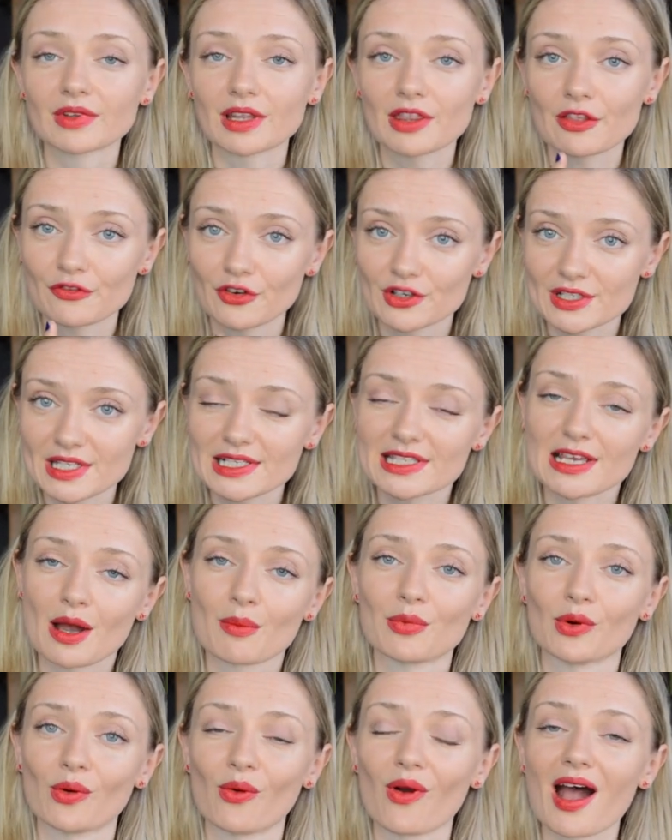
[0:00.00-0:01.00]
The first
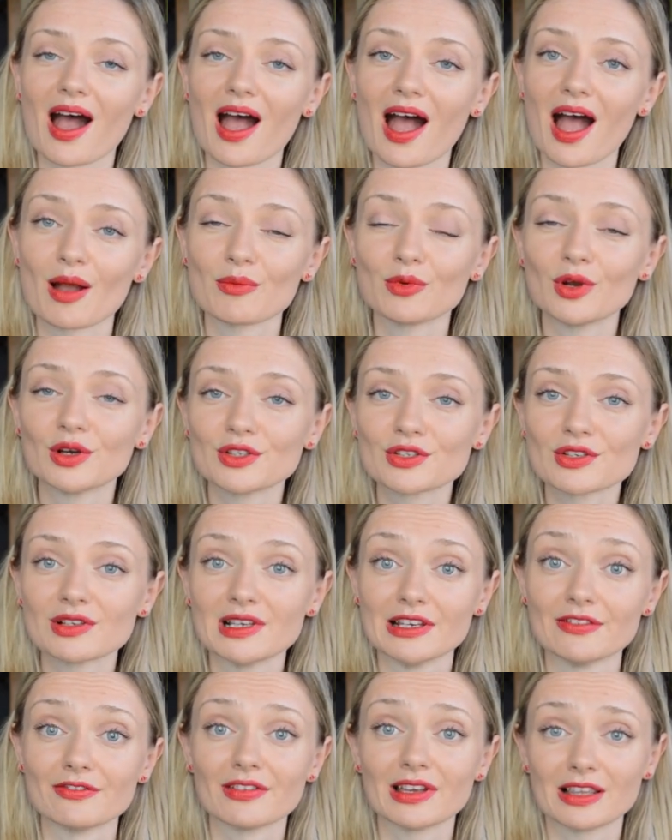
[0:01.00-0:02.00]
example, I'm going to
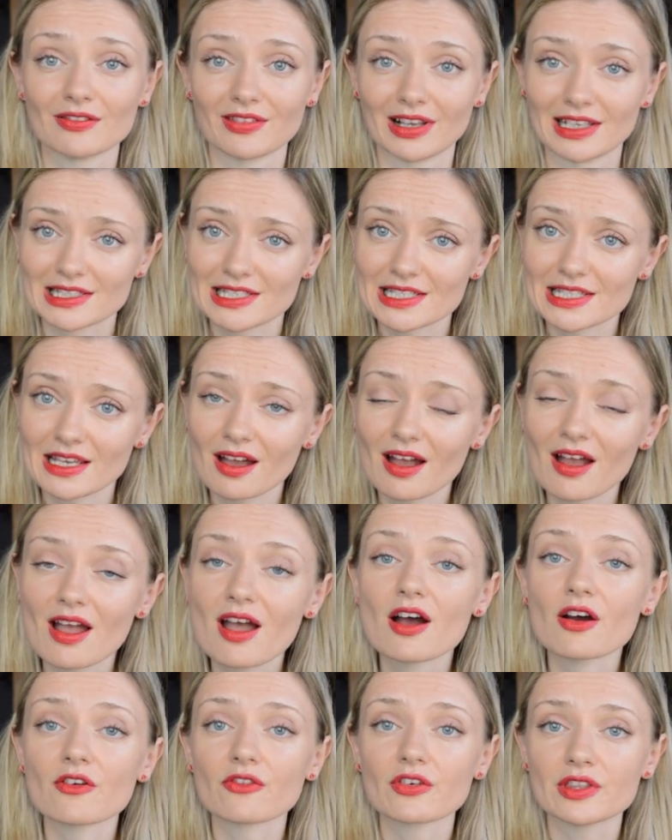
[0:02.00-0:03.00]
live in Valencia
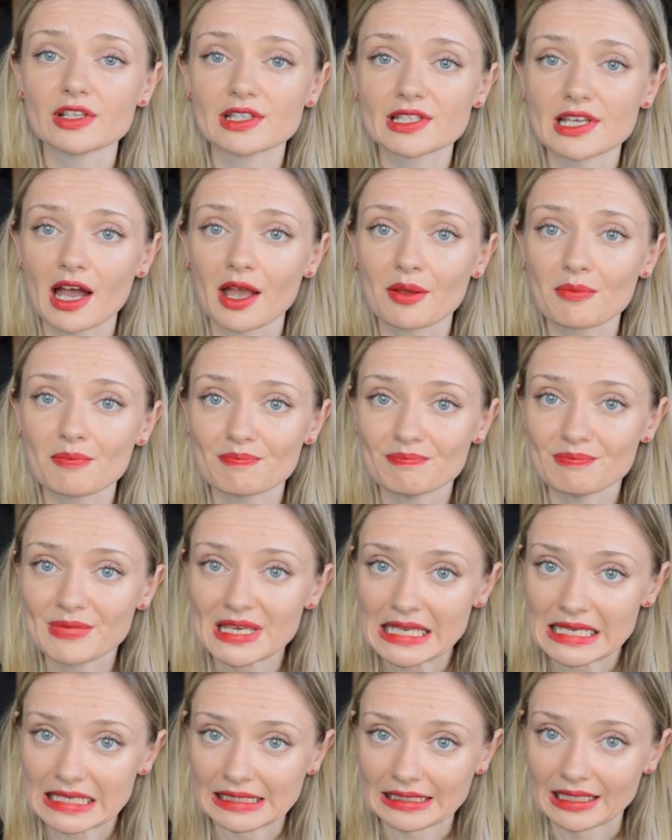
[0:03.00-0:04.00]
for the time
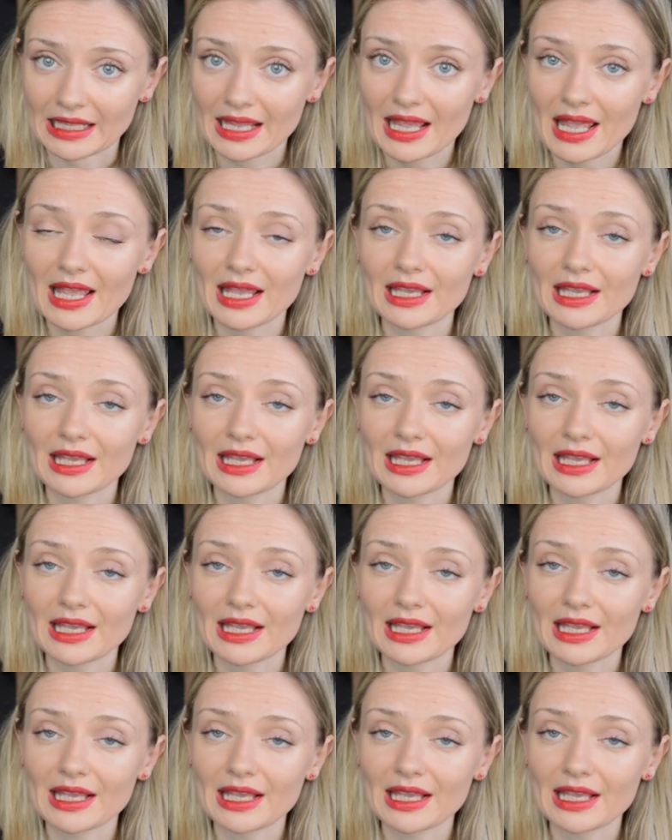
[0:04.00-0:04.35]
being.